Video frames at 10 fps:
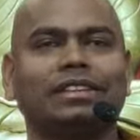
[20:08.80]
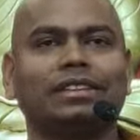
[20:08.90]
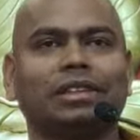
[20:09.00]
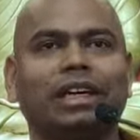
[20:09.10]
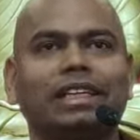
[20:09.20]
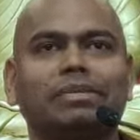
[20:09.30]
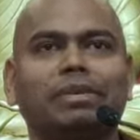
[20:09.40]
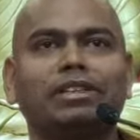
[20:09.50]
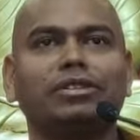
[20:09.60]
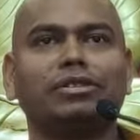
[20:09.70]
So I
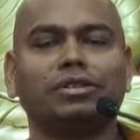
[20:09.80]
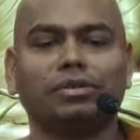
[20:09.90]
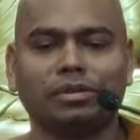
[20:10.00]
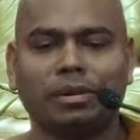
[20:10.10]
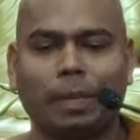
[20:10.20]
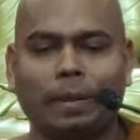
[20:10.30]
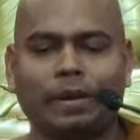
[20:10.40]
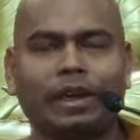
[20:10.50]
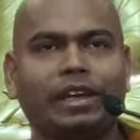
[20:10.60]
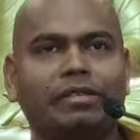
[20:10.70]
explained to you
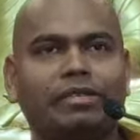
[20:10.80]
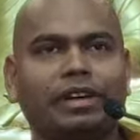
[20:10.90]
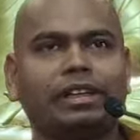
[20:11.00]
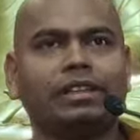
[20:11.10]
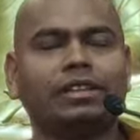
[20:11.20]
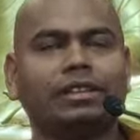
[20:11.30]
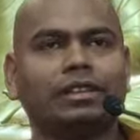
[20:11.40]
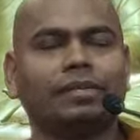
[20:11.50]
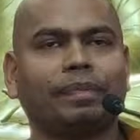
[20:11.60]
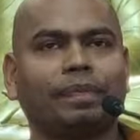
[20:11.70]
in a very
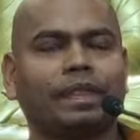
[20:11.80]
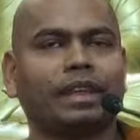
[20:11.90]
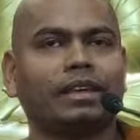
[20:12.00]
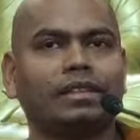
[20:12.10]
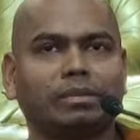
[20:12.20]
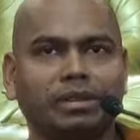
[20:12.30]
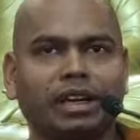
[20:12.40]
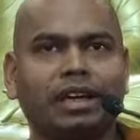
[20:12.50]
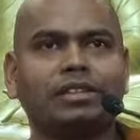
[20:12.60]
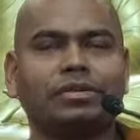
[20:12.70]

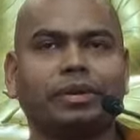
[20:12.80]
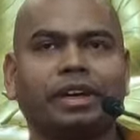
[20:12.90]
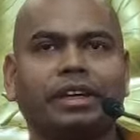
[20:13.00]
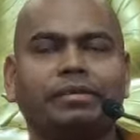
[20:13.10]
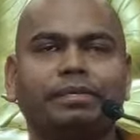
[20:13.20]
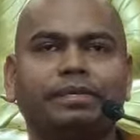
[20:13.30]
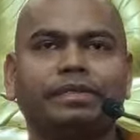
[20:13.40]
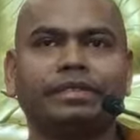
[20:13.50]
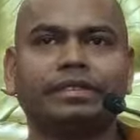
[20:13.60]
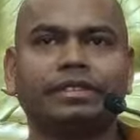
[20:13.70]
summarized way
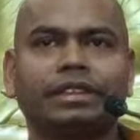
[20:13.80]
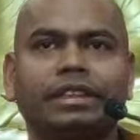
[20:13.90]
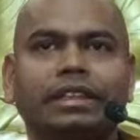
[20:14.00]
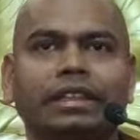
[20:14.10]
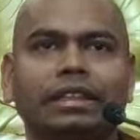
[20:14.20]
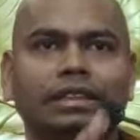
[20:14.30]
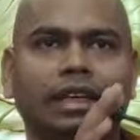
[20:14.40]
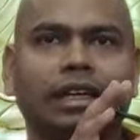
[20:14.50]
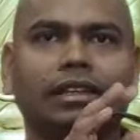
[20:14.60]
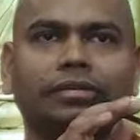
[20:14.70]

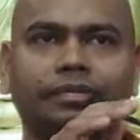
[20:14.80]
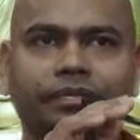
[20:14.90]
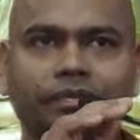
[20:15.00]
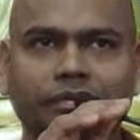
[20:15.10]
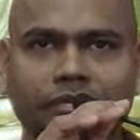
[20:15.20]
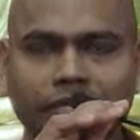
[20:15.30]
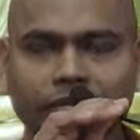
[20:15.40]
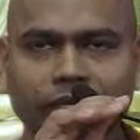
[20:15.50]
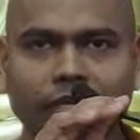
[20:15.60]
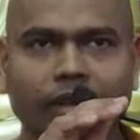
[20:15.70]
that
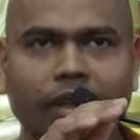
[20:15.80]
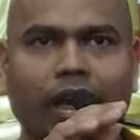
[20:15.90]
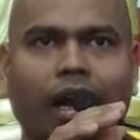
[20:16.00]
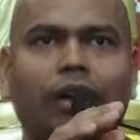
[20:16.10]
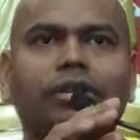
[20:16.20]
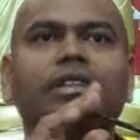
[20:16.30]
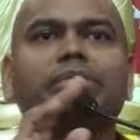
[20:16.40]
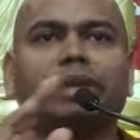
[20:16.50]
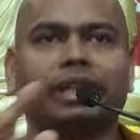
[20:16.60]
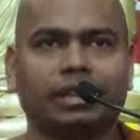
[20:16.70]
how this
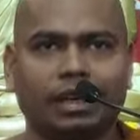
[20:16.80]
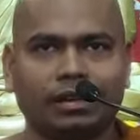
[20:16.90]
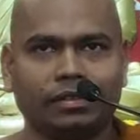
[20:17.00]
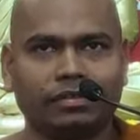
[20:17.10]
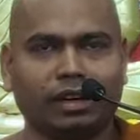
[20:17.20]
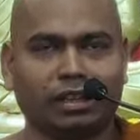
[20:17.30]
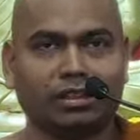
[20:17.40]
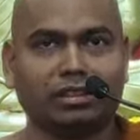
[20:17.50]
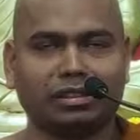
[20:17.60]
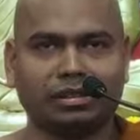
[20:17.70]
metta
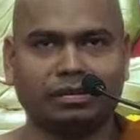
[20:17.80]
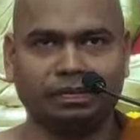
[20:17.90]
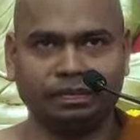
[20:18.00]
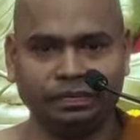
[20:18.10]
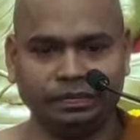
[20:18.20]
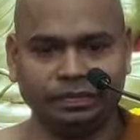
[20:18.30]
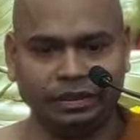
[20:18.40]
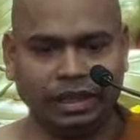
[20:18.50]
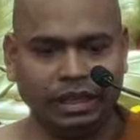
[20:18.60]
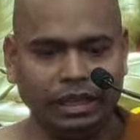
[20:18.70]
functions.
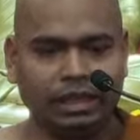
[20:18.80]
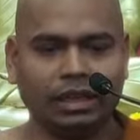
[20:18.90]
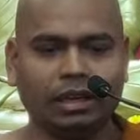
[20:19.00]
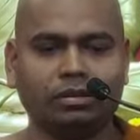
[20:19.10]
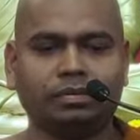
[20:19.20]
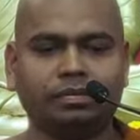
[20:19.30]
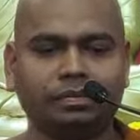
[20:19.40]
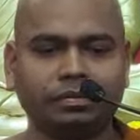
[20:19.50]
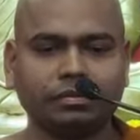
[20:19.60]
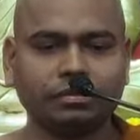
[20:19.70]
Now,
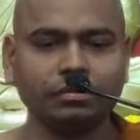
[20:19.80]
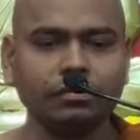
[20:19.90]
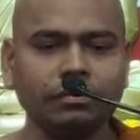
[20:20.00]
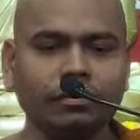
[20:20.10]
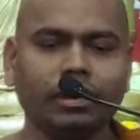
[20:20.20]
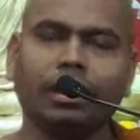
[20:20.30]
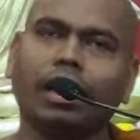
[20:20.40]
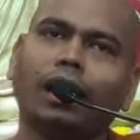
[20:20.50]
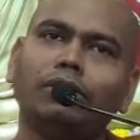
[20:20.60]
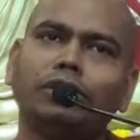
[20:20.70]

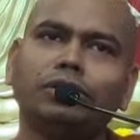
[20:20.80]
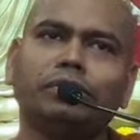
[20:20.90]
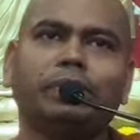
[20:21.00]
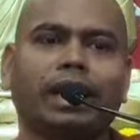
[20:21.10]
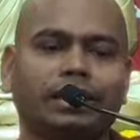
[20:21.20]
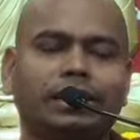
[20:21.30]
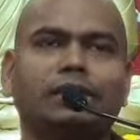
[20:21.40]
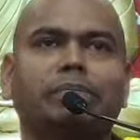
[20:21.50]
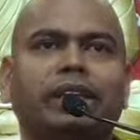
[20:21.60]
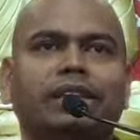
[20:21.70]
how do you practice
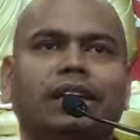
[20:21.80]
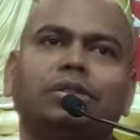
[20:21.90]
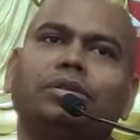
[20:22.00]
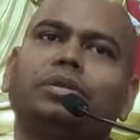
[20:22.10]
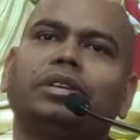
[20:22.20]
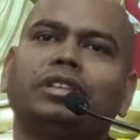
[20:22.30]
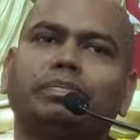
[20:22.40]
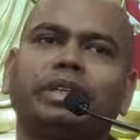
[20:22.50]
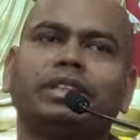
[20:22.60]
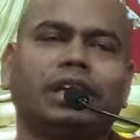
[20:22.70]
metta through your
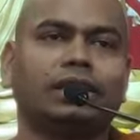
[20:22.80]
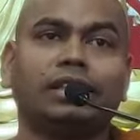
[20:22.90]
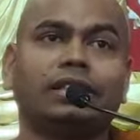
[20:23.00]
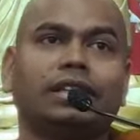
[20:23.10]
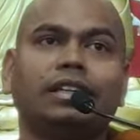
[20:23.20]
speech? As I said,